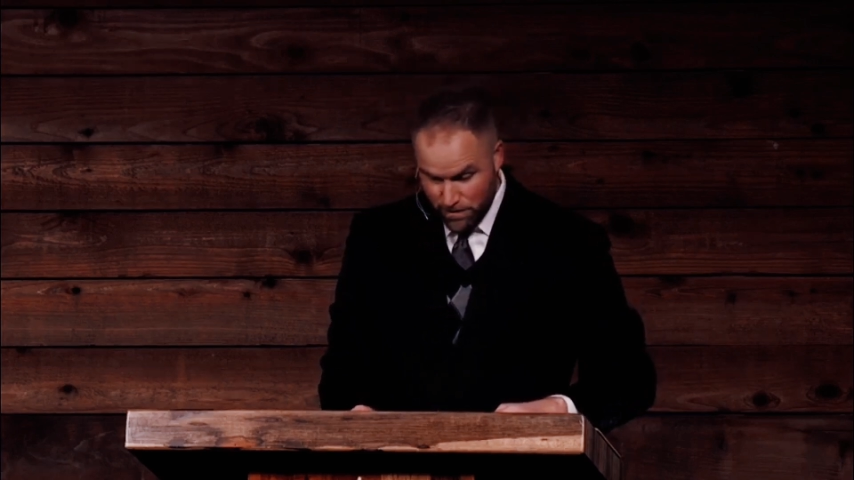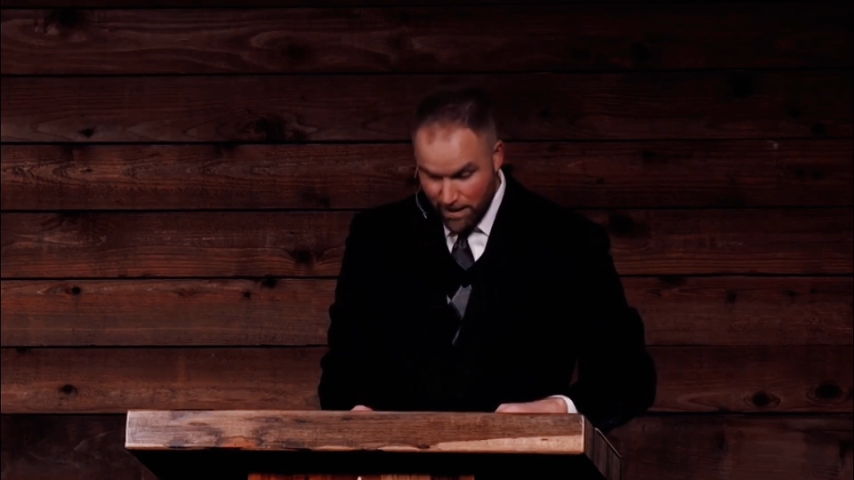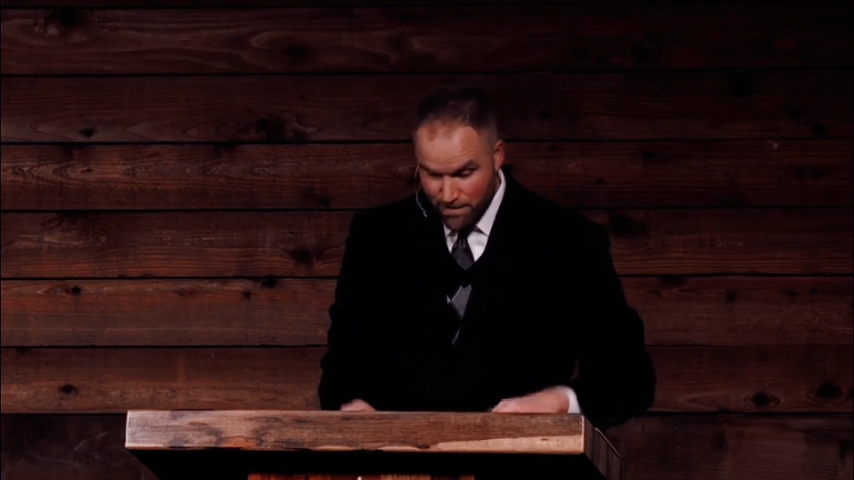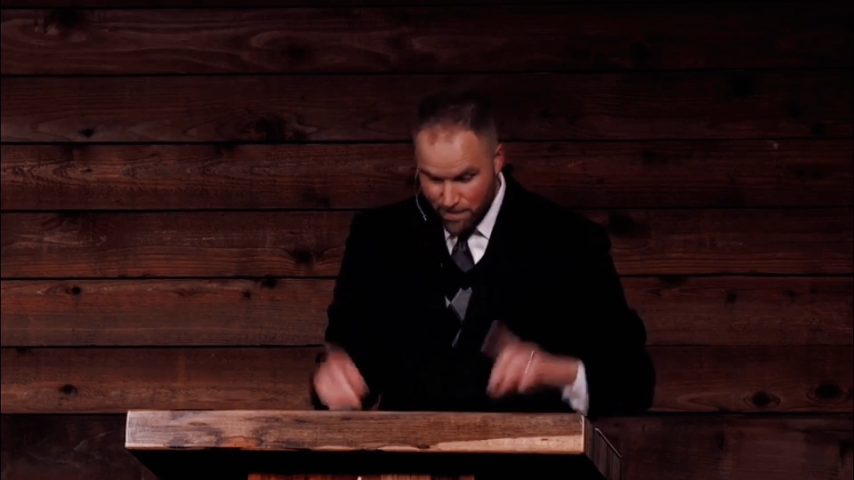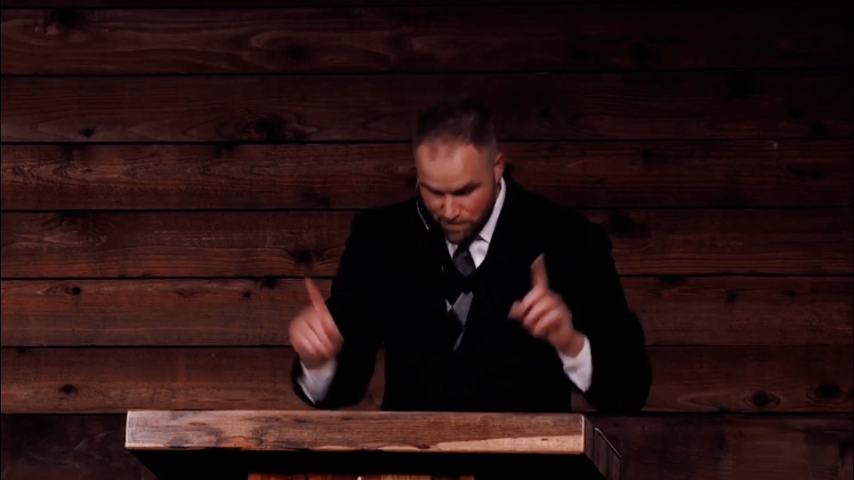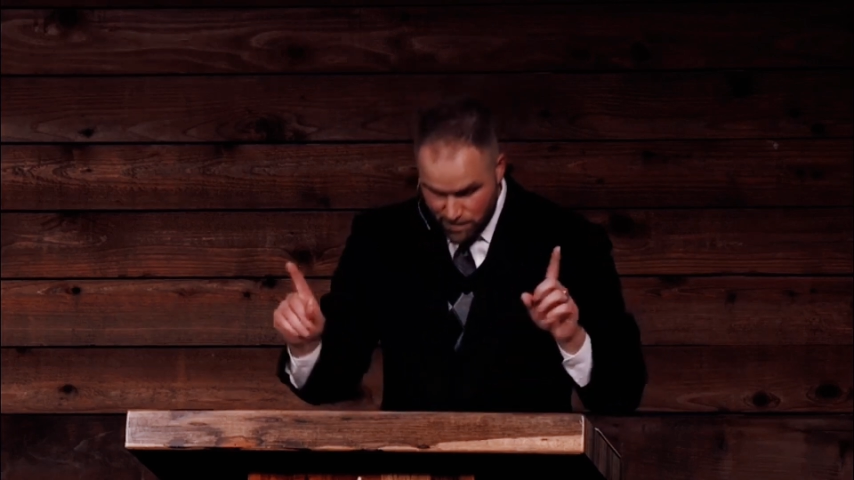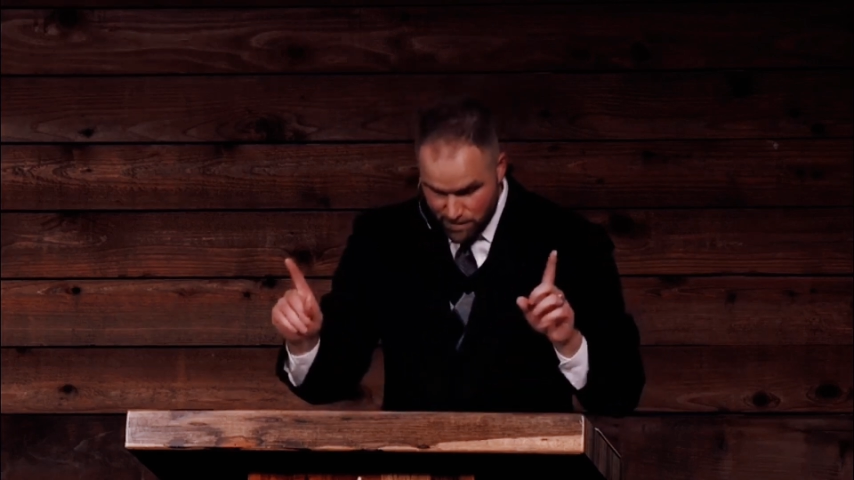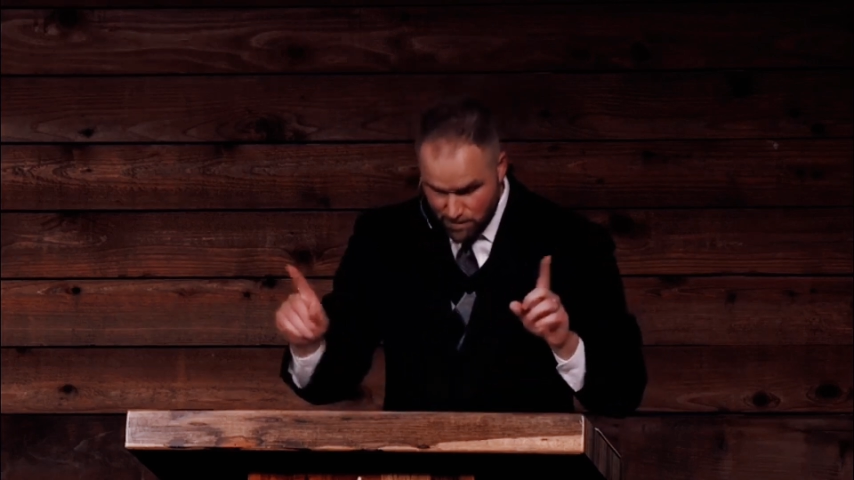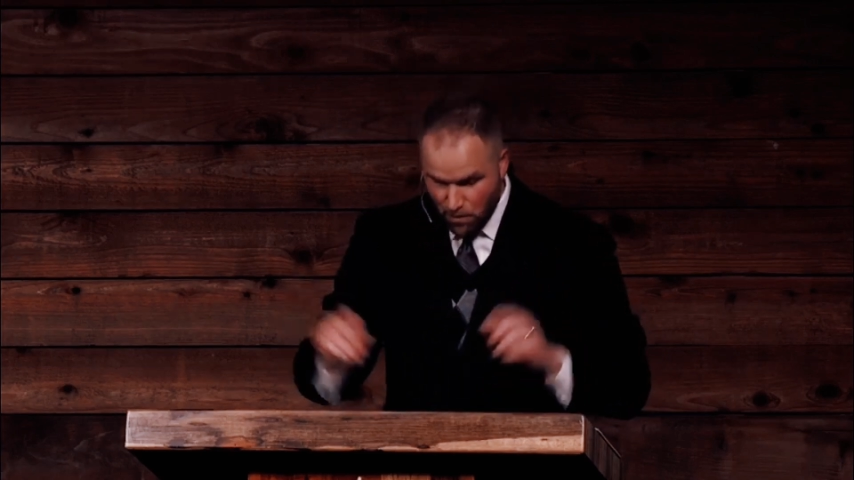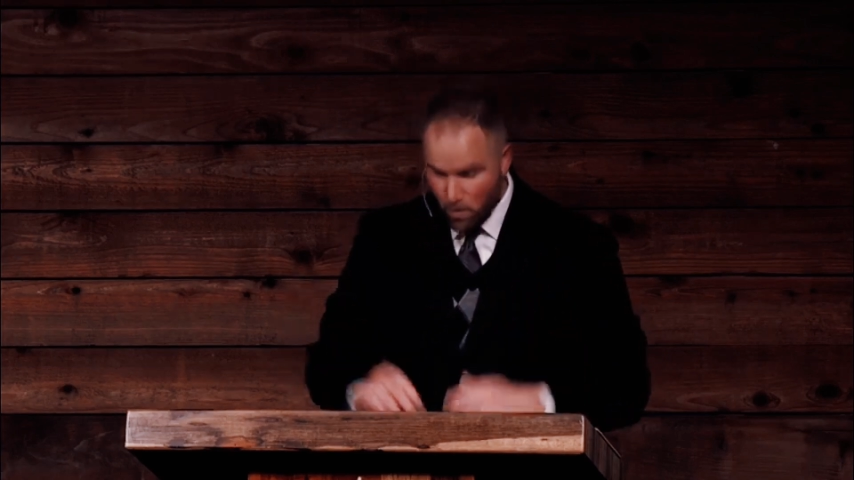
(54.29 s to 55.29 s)
And this is
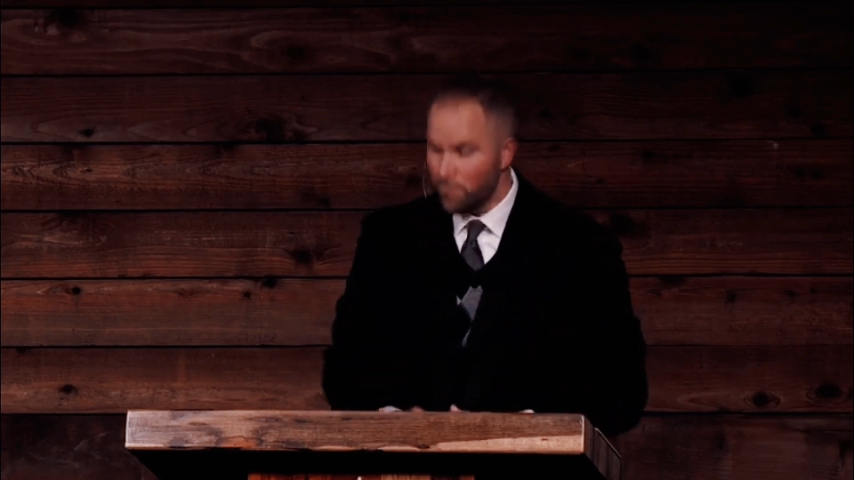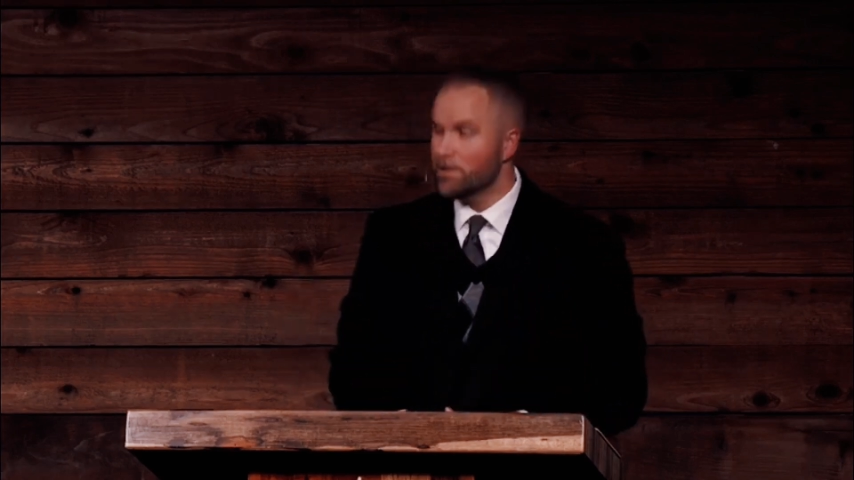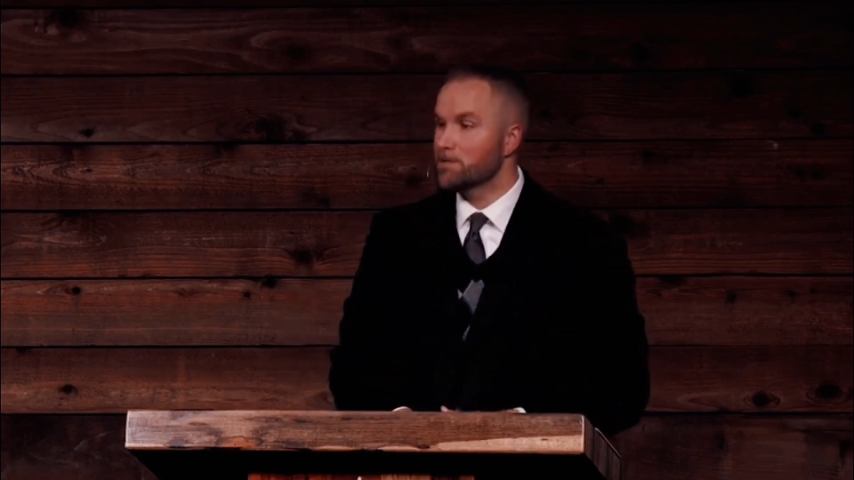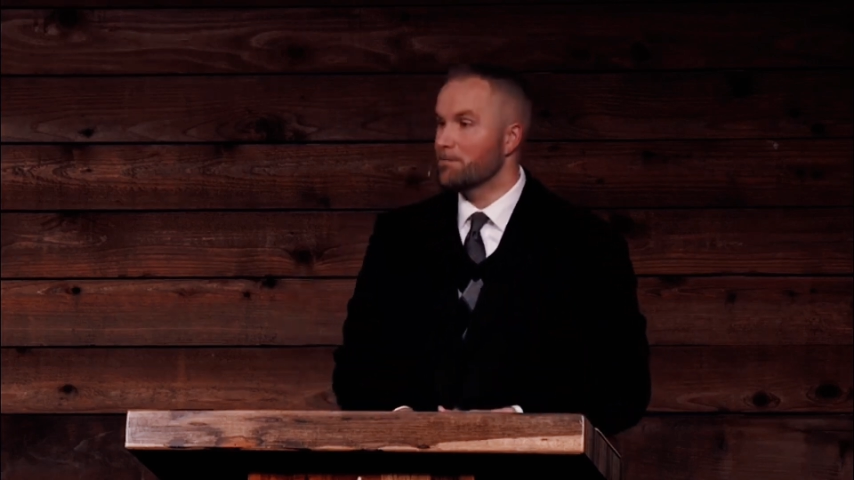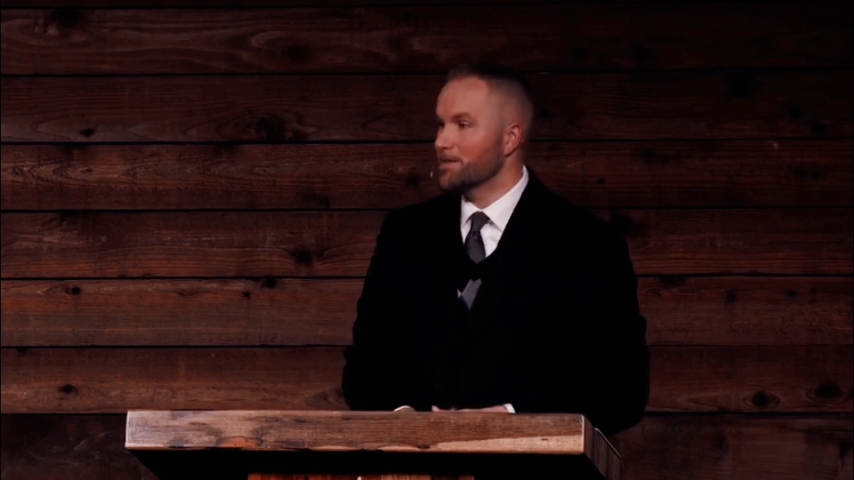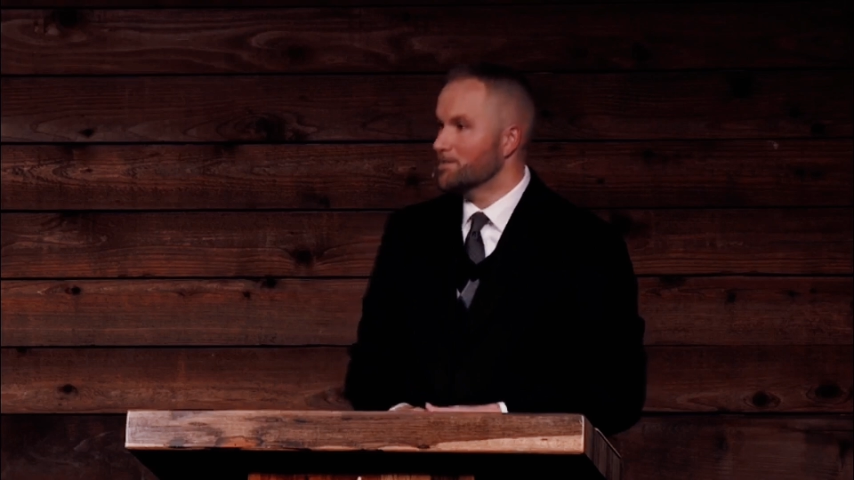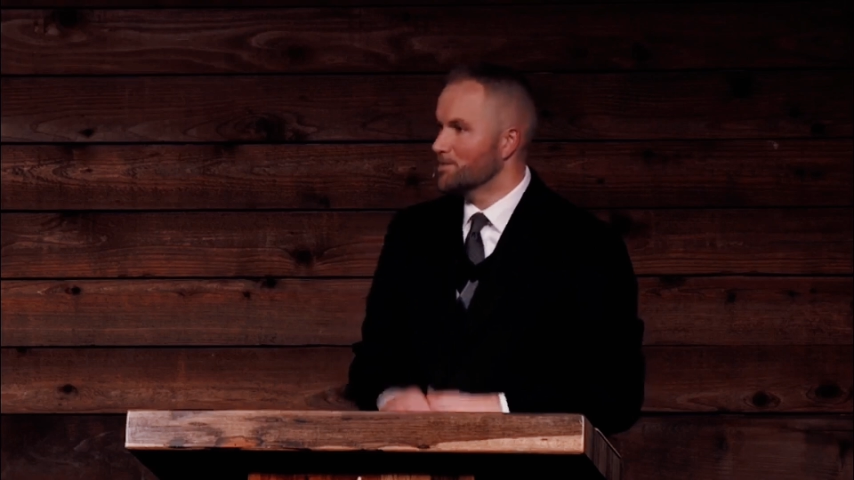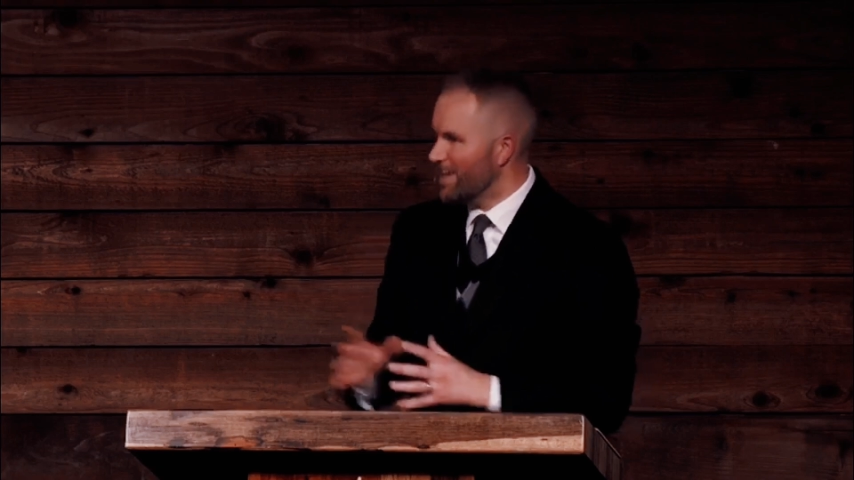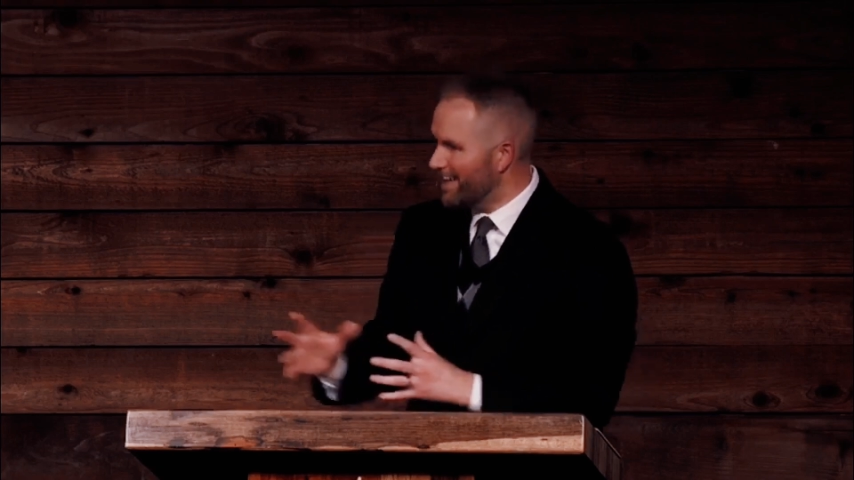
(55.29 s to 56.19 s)
part of his message.